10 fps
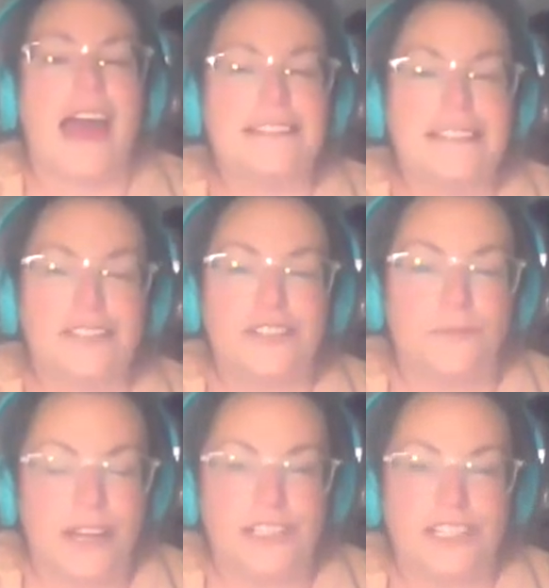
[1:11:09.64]
and
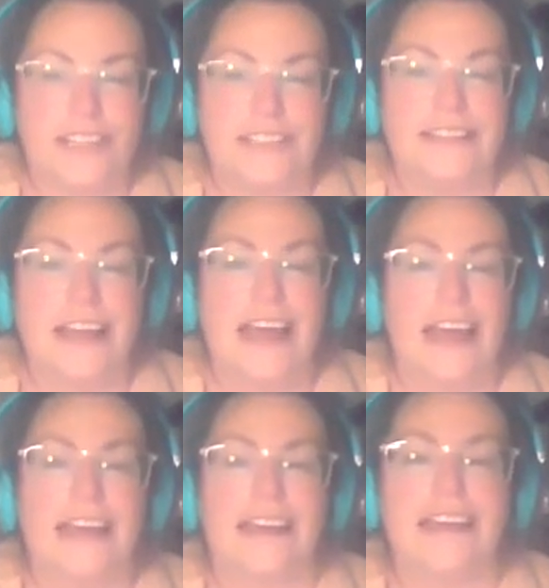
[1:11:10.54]
situations
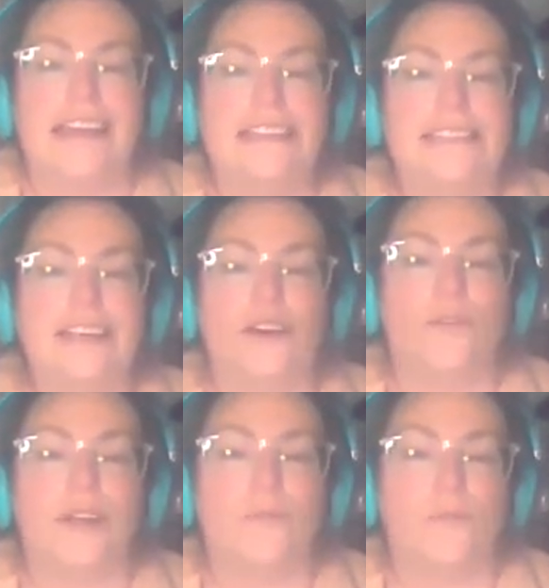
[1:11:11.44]
in an
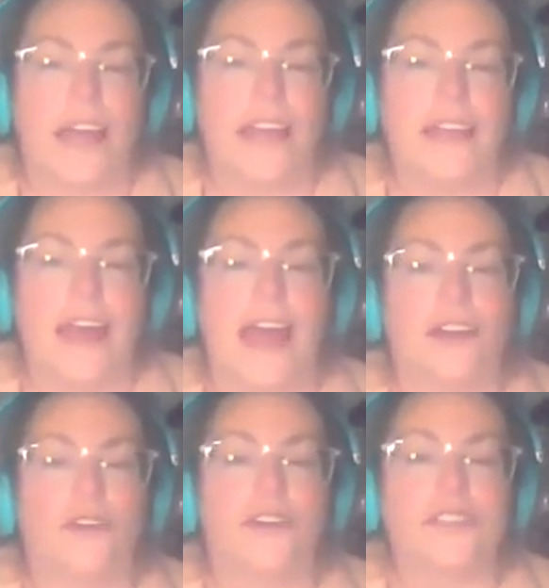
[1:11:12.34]
easygoing way
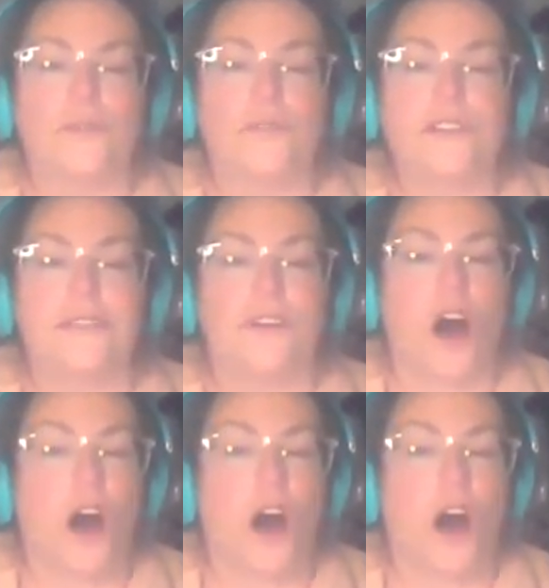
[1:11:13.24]
and are a source of